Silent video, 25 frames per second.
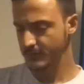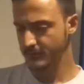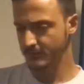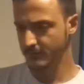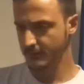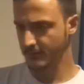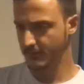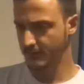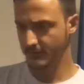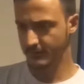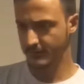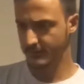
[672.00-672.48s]

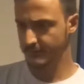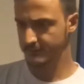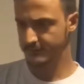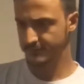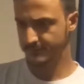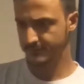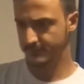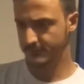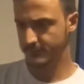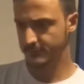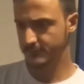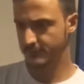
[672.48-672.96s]

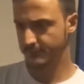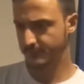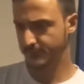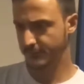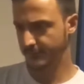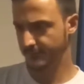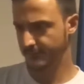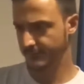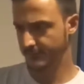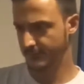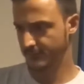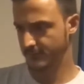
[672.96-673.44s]
Let's just
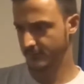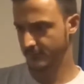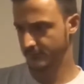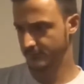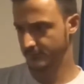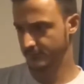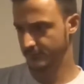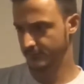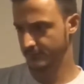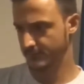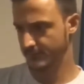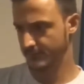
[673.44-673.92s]
briefly go
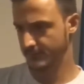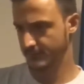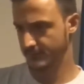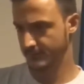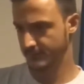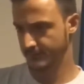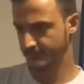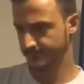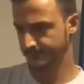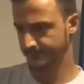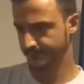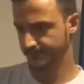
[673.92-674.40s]
through
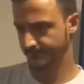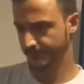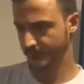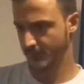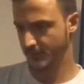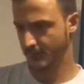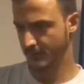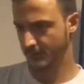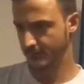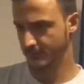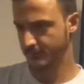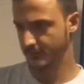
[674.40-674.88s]
the
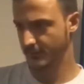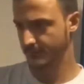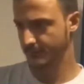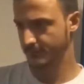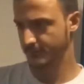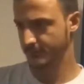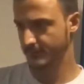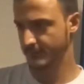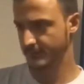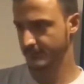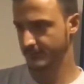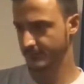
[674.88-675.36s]
top
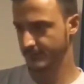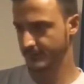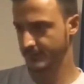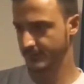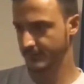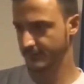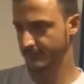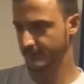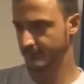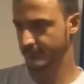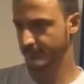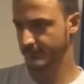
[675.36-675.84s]
20. Okay,
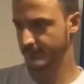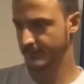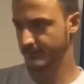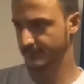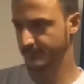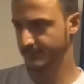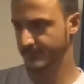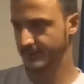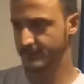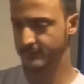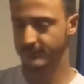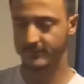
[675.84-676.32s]
you see that
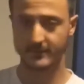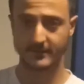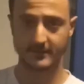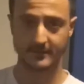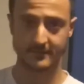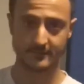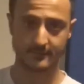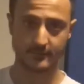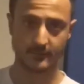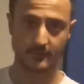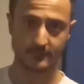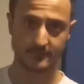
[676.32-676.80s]
Bitcoin
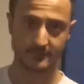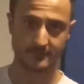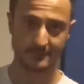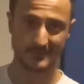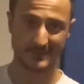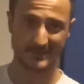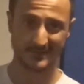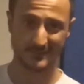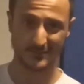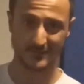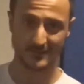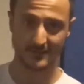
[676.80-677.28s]
has almost
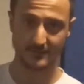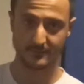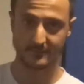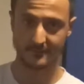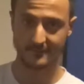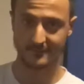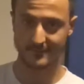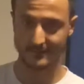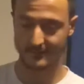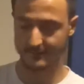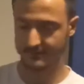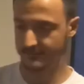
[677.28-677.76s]
made
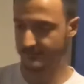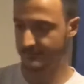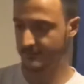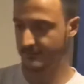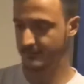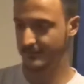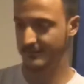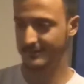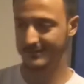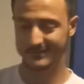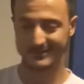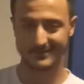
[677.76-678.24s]
20%
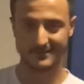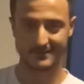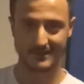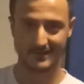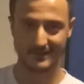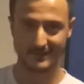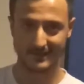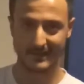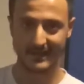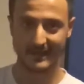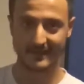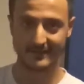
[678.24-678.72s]
in
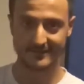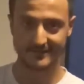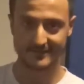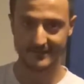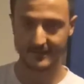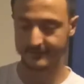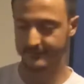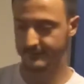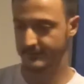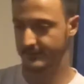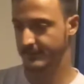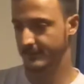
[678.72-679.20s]
the last
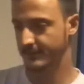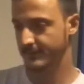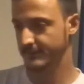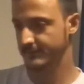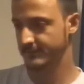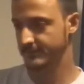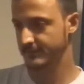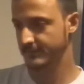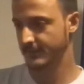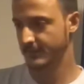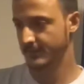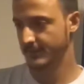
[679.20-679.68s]
7
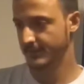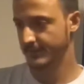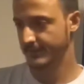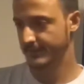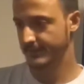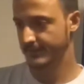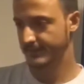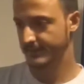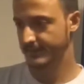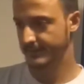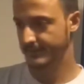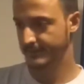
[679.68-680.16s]
days,
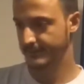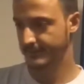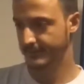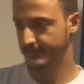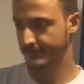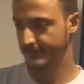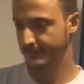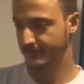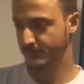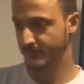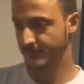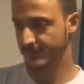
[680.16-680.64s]

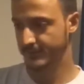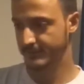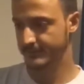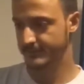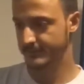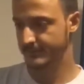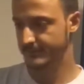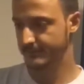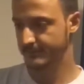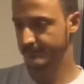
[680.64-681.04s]
but